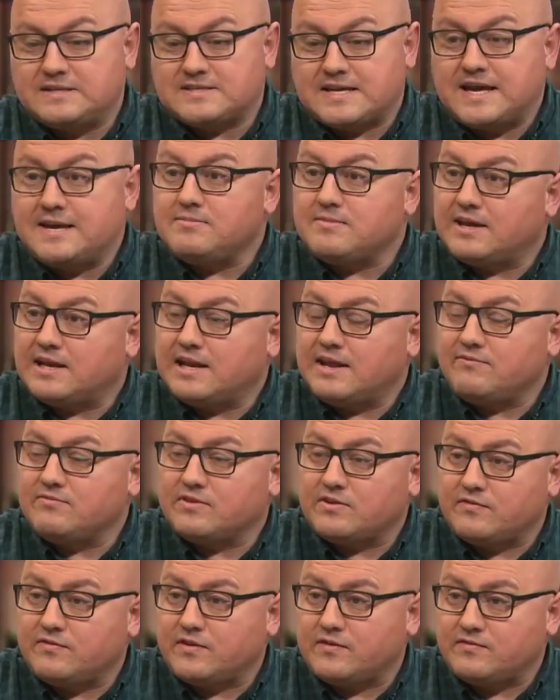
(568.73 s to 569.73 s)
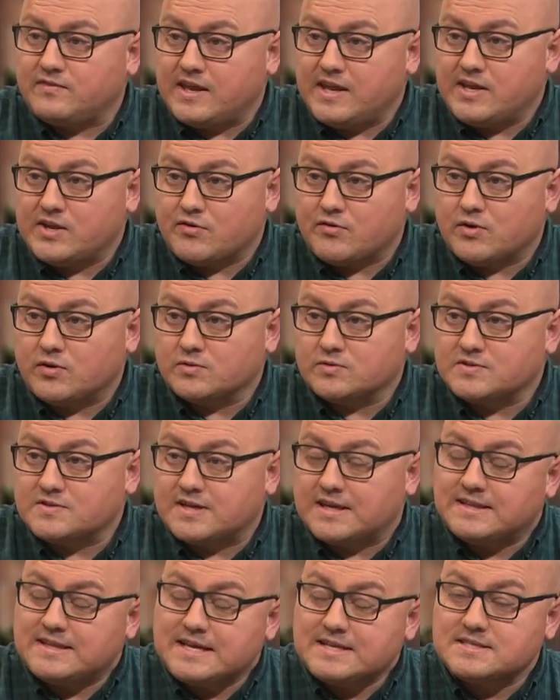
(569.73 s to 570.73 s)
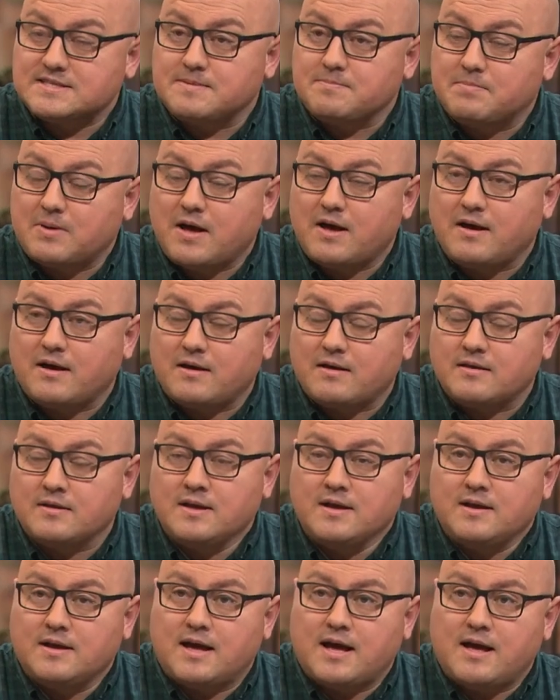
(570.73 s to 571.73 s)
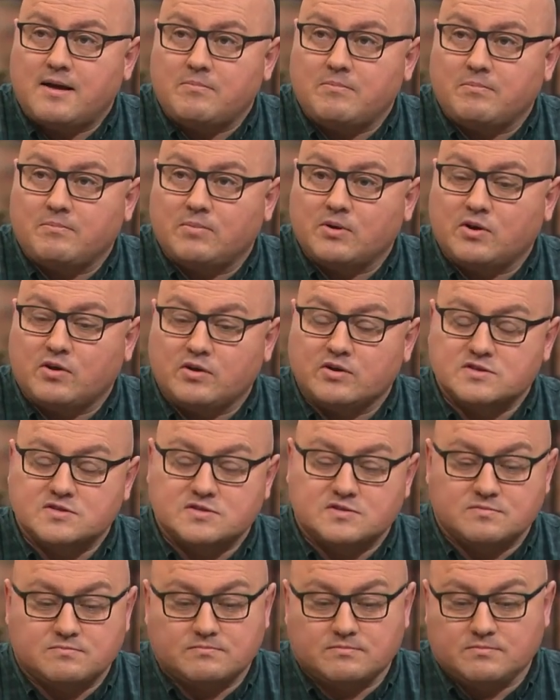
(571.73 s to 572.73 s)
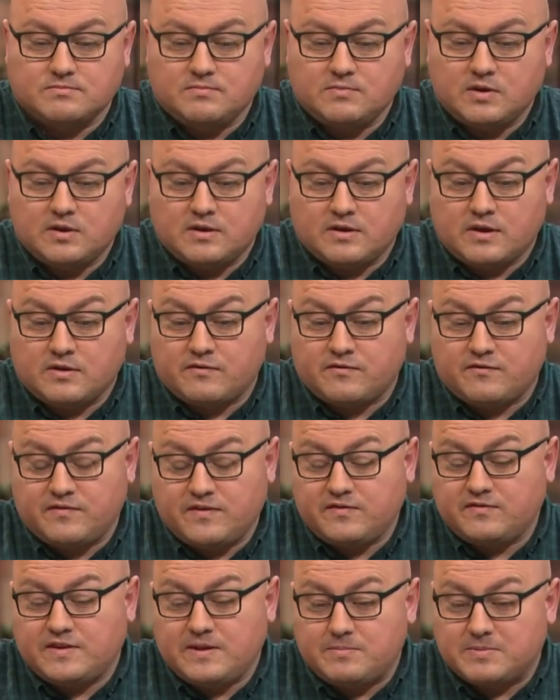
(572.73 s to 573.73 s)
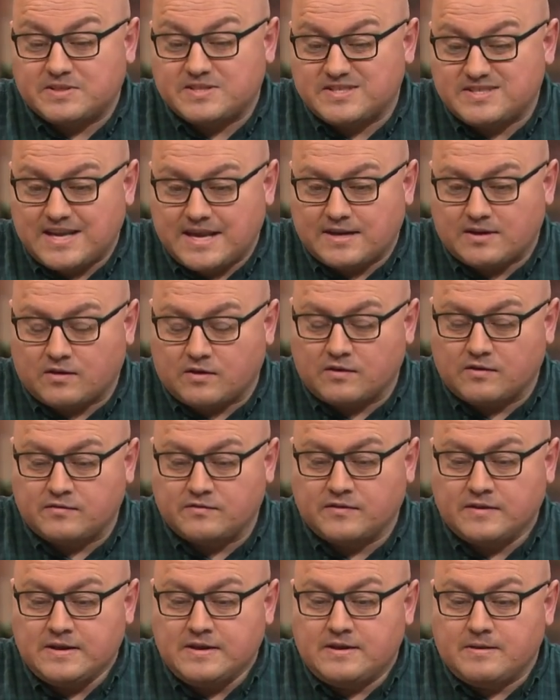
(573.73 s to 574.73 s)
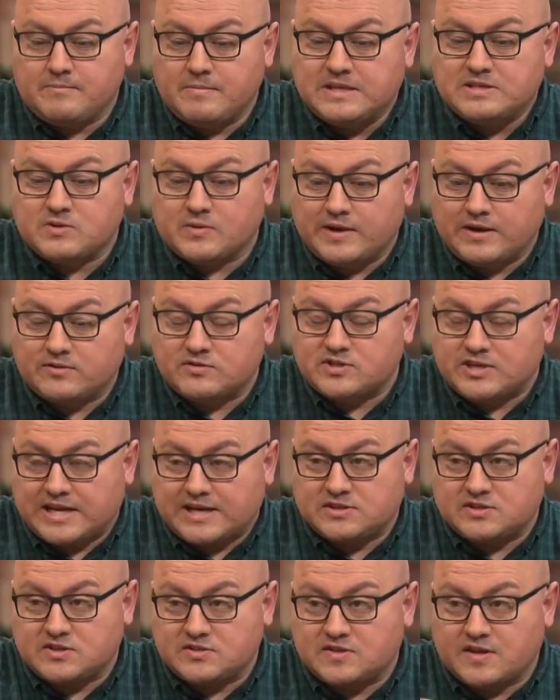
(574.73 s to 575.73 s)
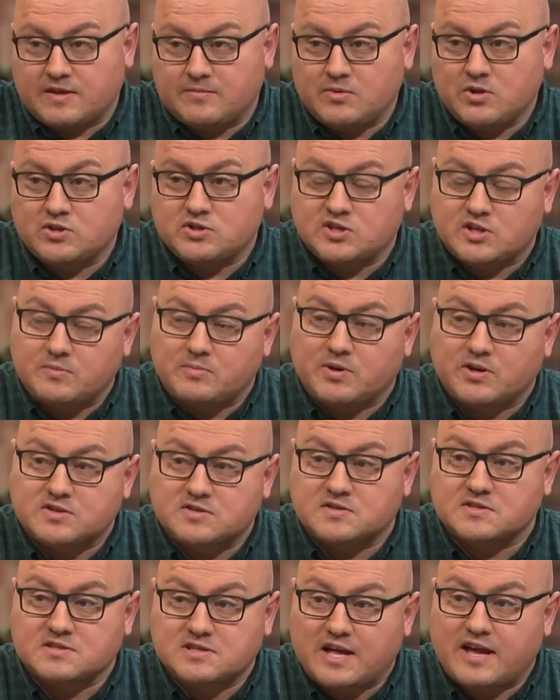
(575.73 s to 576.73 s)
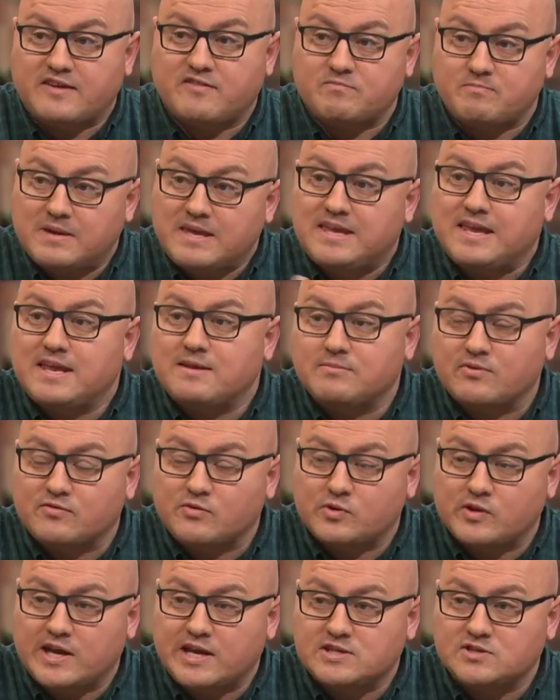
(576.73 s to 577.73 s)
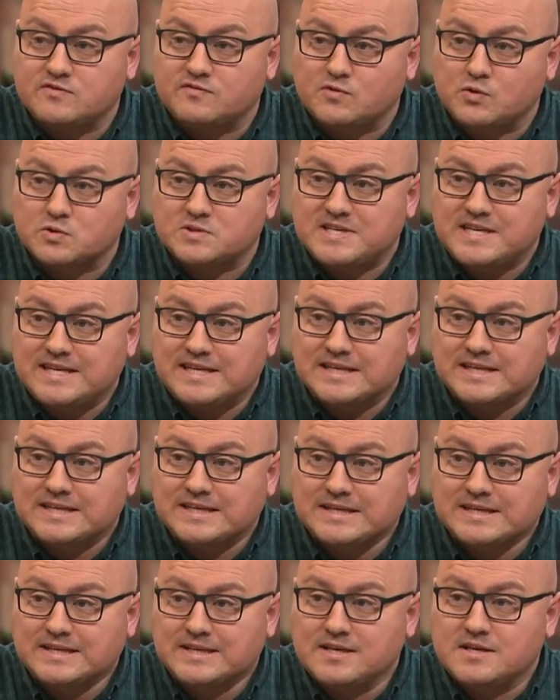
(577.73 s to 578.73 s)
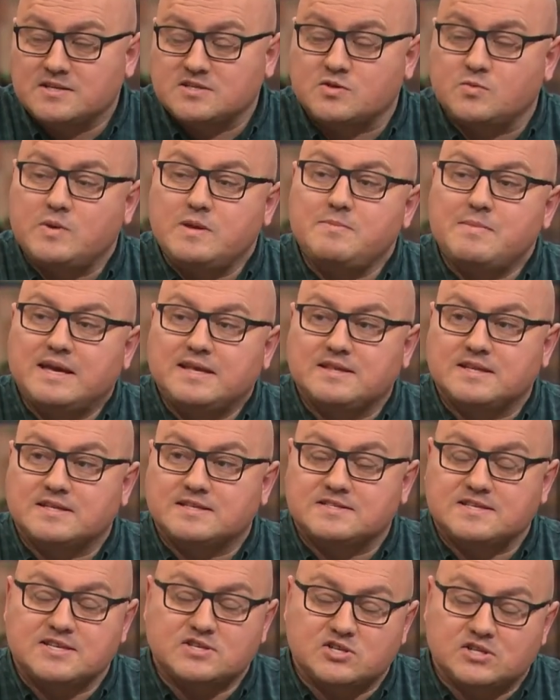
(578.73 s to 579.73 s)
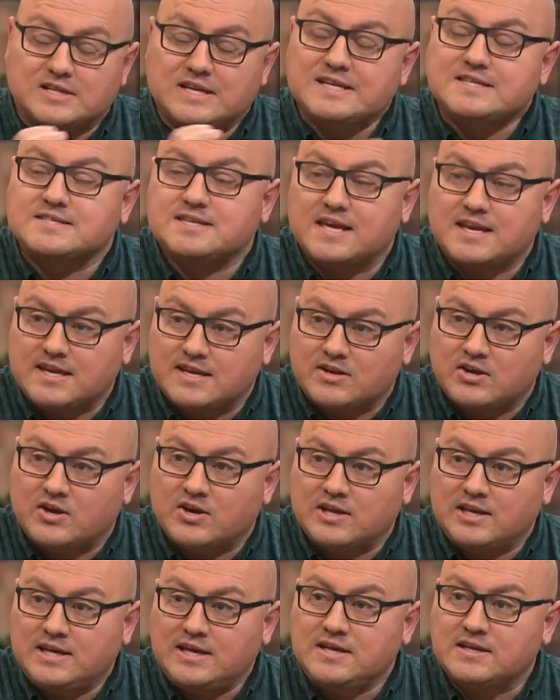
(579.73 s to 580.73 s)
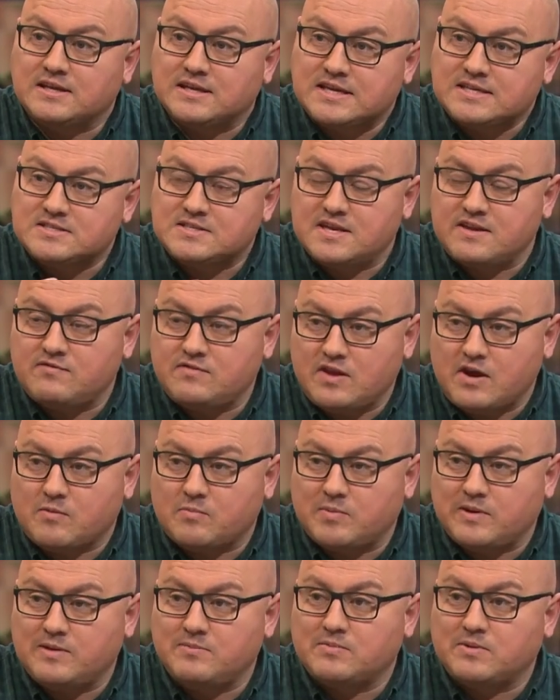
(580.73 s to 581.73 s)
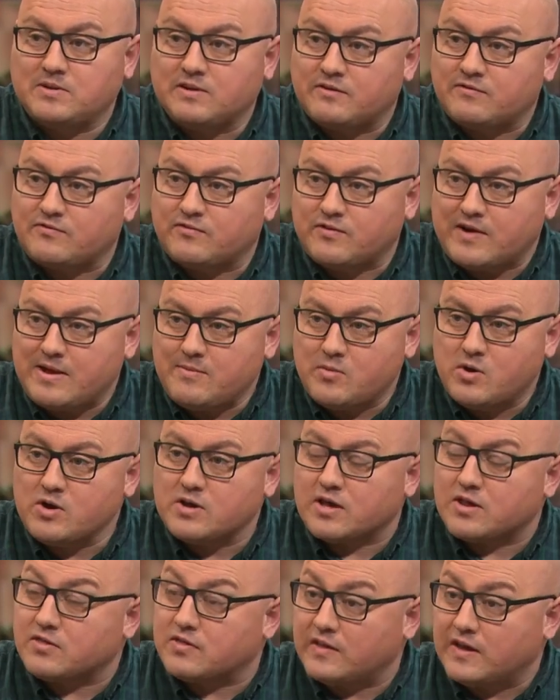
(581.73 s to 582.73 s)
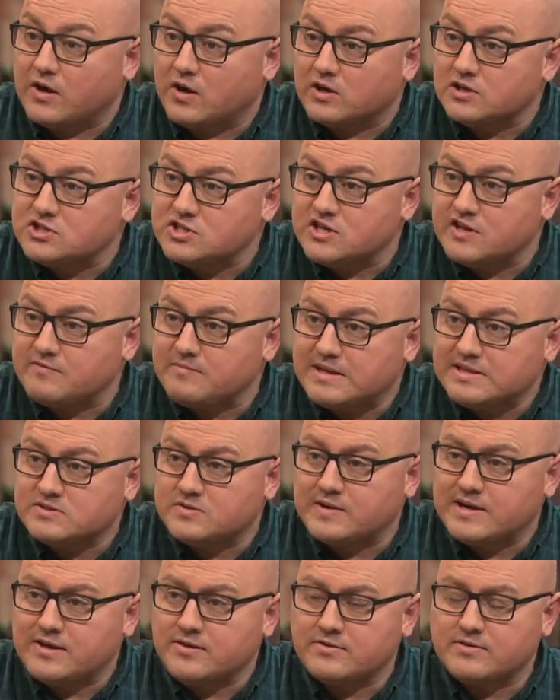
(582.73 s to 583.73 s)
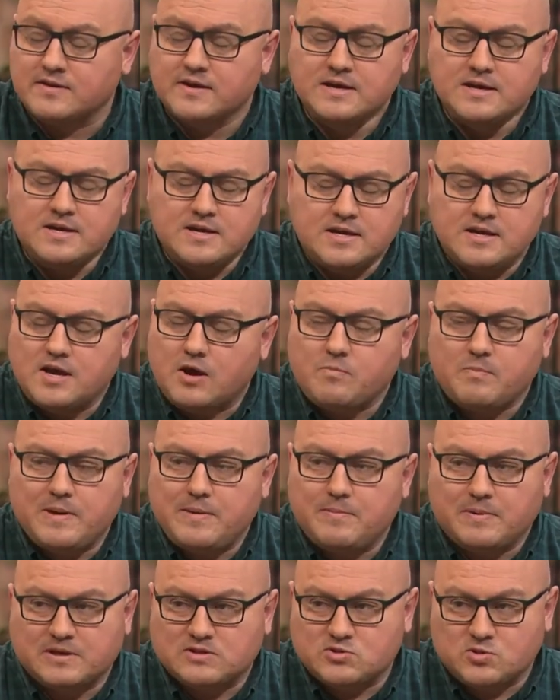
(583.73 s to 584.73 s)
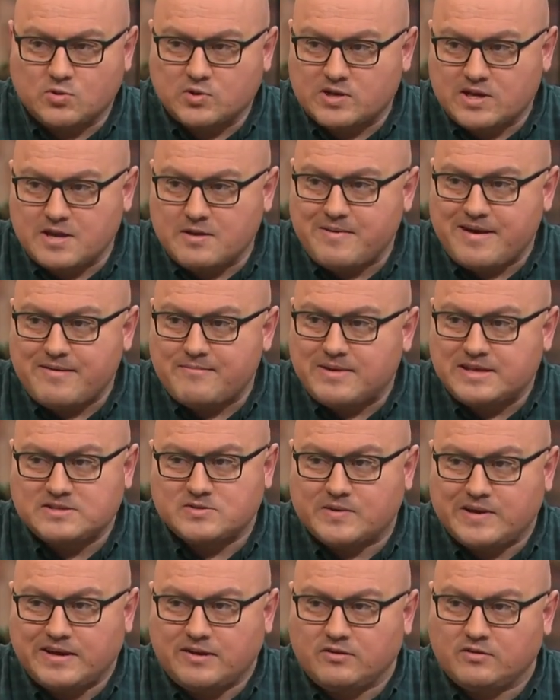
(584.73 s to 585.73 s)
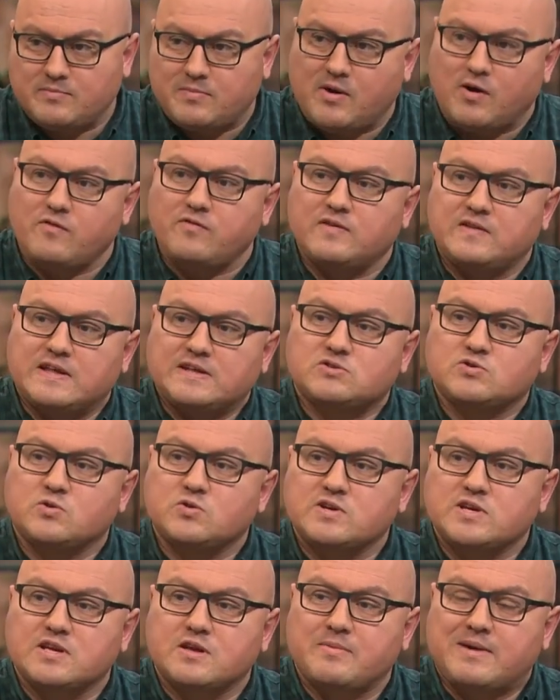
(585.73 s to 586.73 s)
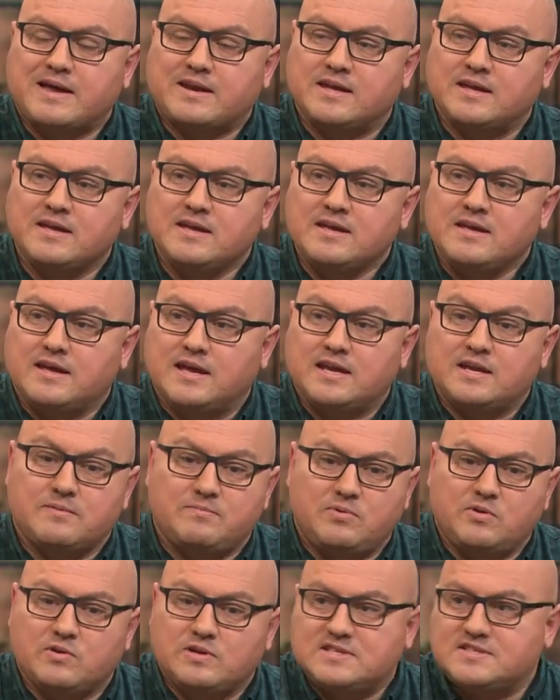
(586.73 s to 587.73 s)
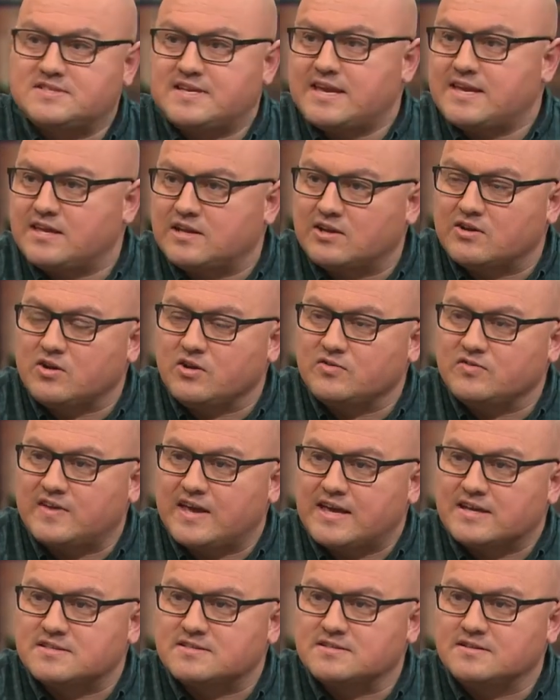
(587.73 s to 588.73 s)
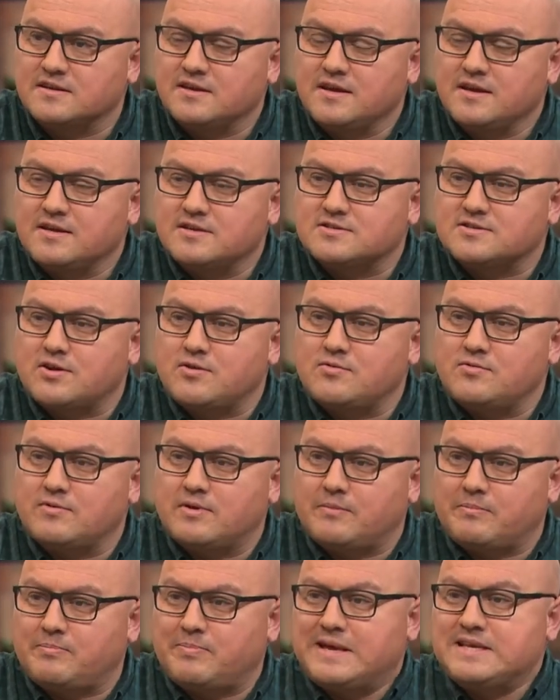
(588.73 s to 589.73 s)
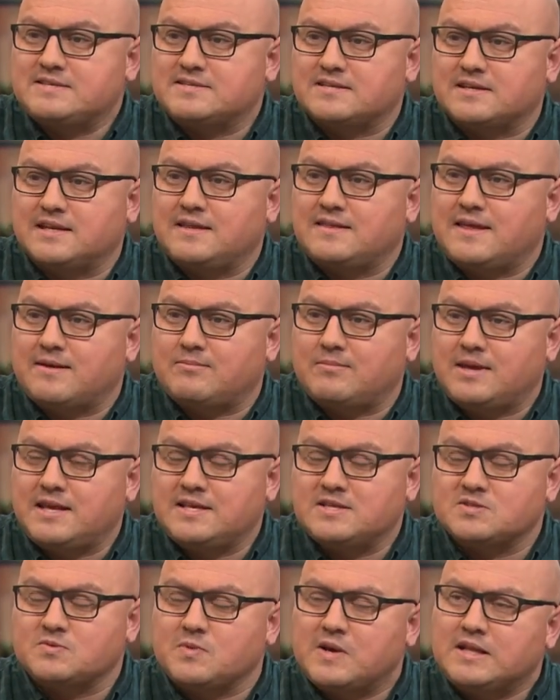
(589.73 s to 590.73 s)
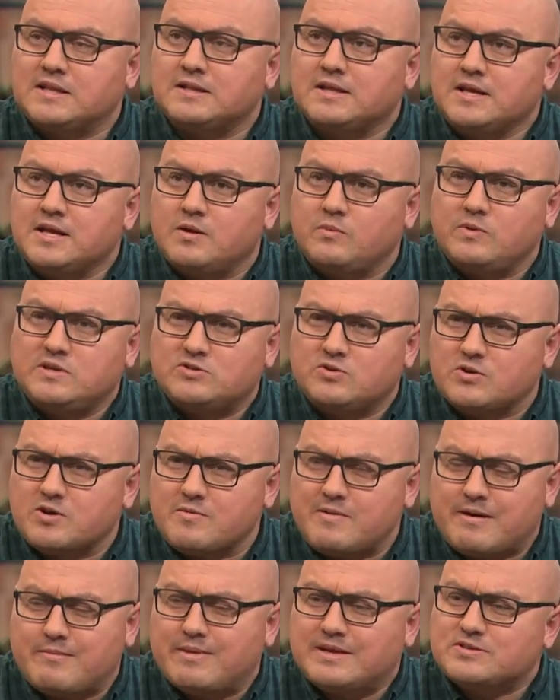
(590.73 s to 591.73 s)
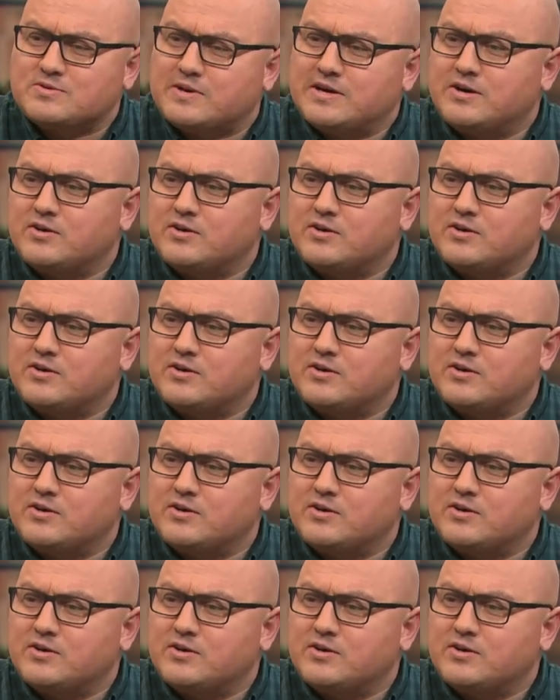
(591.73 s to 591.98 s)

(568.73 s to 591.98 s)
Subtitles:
it's aimed at 11 to 15-year-olds, and that's in part because 50% of mental health challenges that emerge in a person's life begin before the age of 14. So we made the decision, let's get in early, let's give young people a framework, a theology of mental health. Young people are talking about mental health, but often they're talking about it in a purely secular context. So basically that means, well, we talk about mental